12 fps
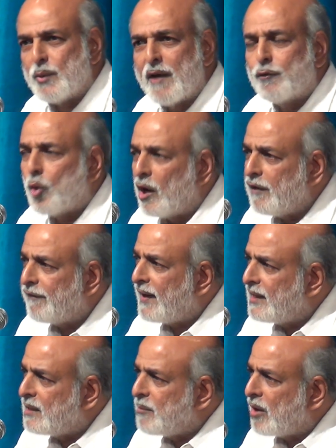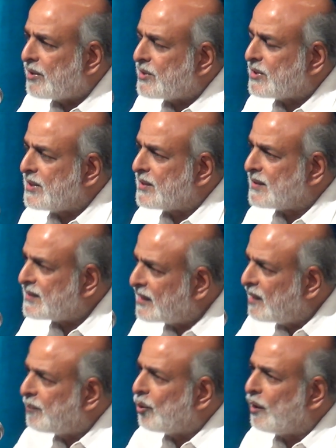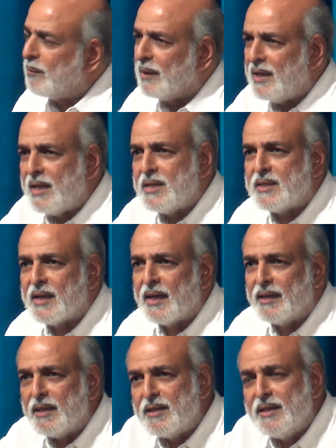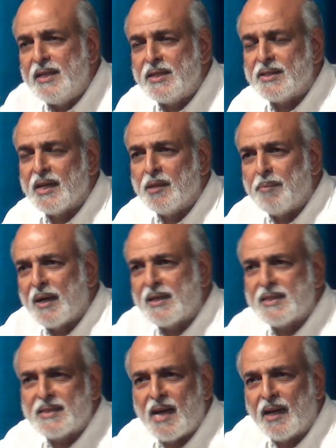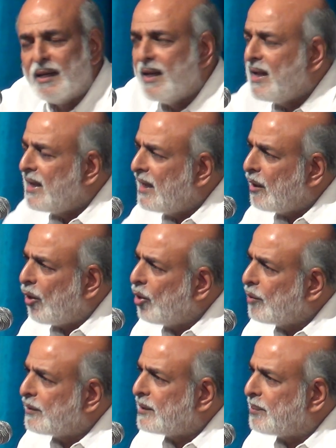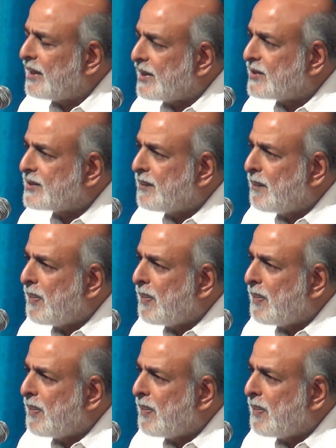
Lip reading: We have qualified democracies in Singapore, in Malaysia, in Indonesia, in Pakistan, all over the place.